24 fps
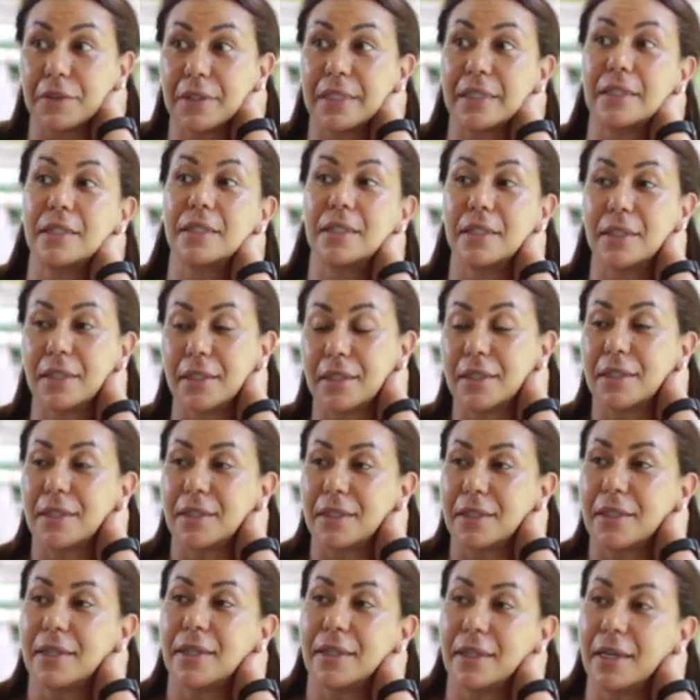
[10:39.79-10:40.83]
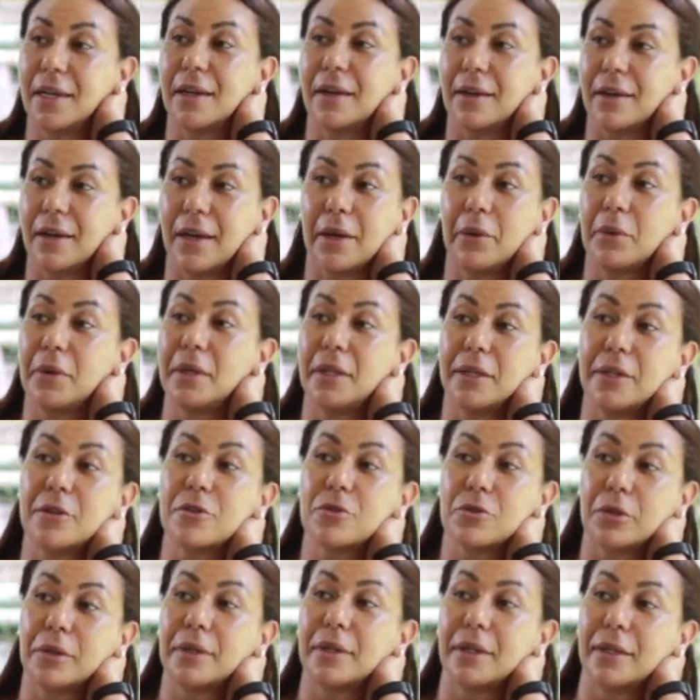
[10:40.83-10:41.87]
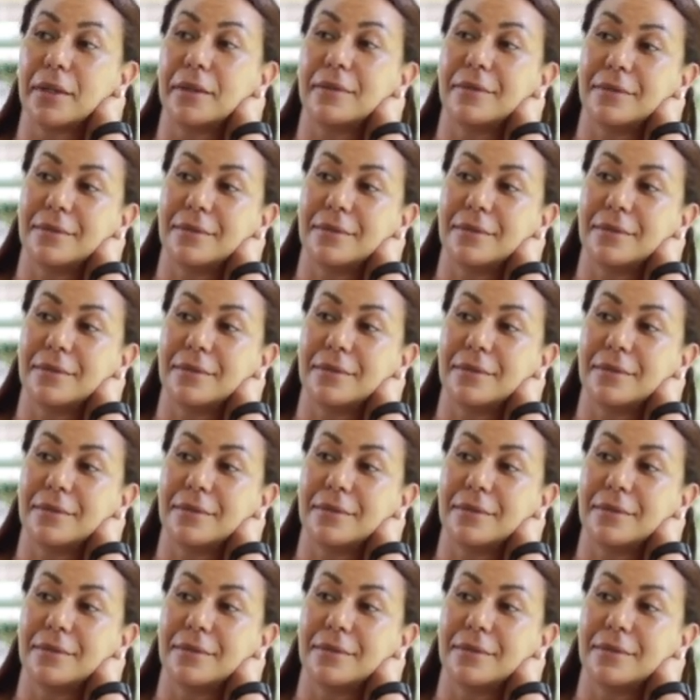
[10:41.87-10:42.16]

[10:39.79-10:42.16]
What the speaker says: it. Yeah, I really enjoyed it.